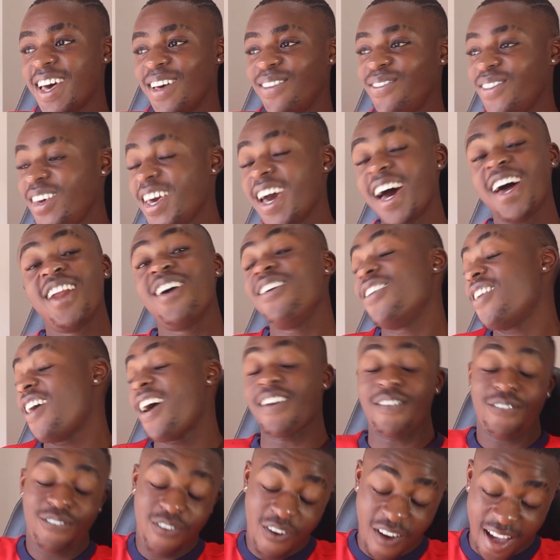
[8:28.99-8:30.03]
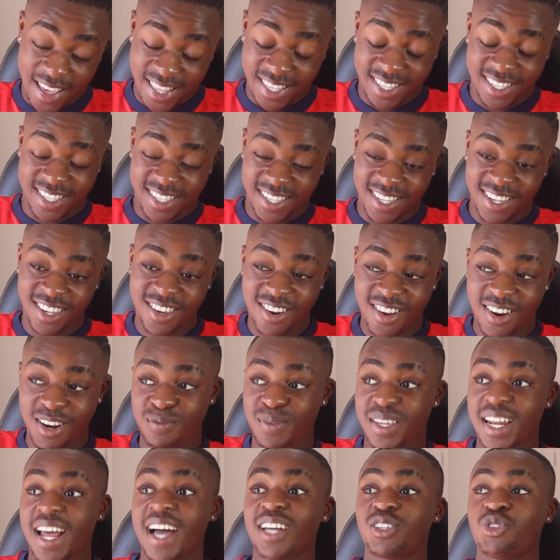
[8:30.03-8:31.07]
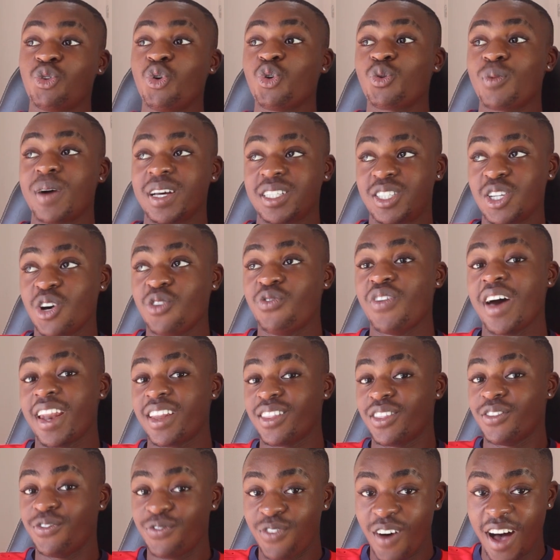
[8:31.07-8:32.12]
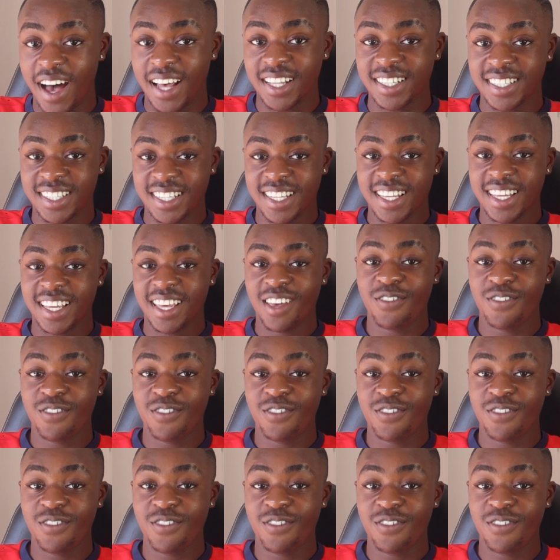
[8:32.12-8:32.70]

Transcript: Me, I don't like fights. You know what I mean? I talk myself out of the fights.